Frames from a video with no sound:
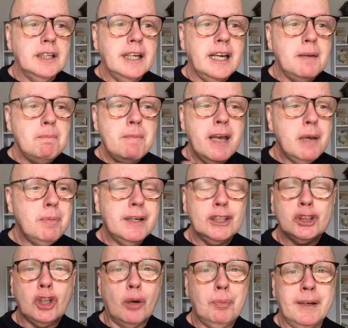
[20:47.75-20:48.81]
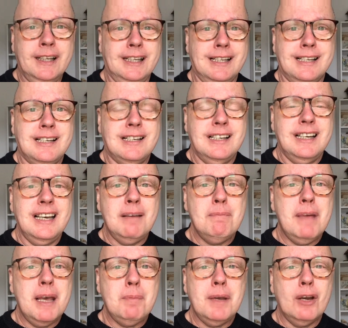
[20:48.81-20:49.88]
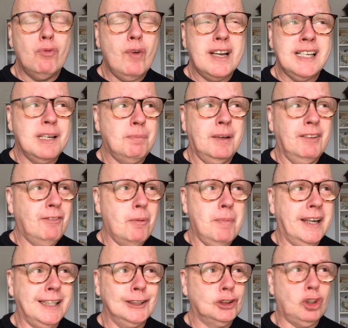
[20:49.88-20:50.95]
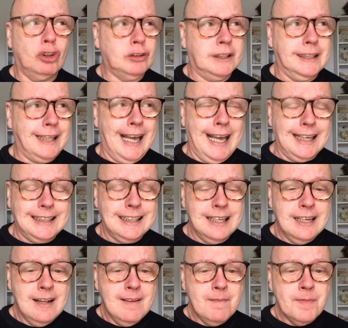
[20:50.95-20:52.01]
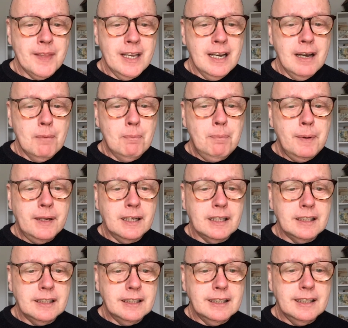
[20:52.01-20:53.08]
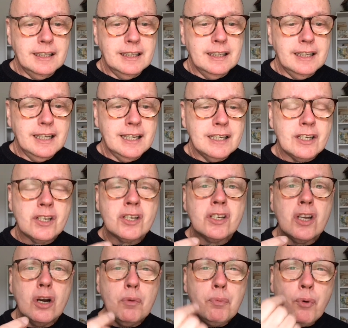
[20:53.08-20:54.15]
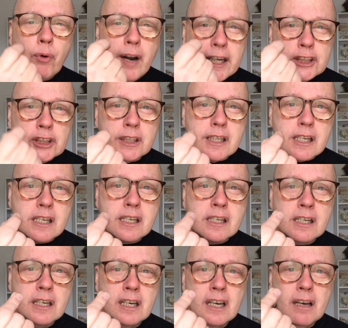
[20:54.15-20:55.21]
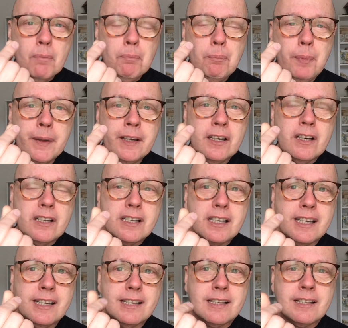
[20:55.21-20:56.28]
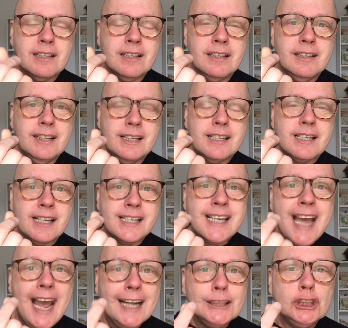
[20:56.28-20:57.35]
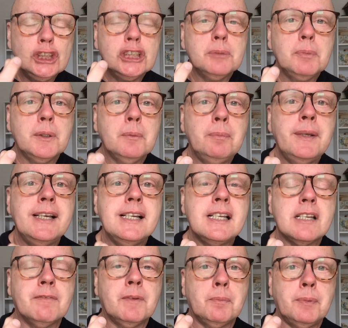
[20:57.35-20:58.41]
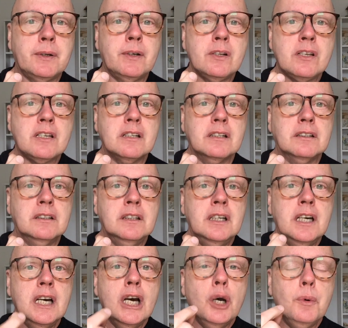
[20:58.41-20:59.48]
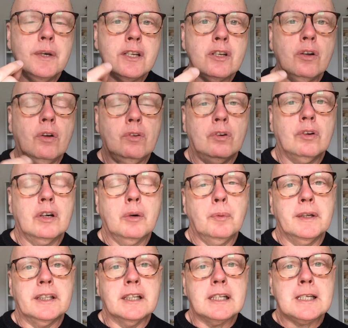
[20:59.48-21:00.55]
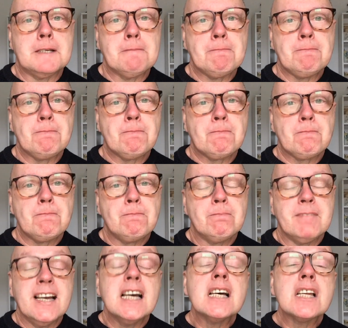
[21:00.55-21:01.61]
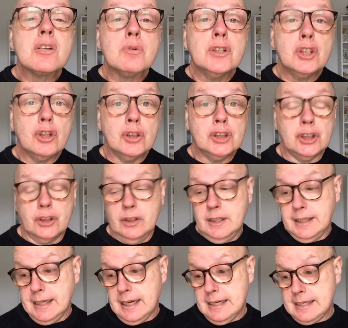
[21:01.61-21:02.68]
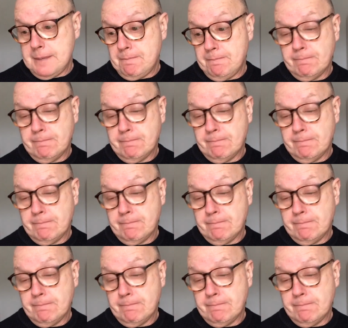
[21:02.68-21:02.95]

it may be a shopping list. It may be a recipe for making chocolate cake, but it's so precious because it's a tangible piece of a person who is no longer with us. So enjoy journaling, guys.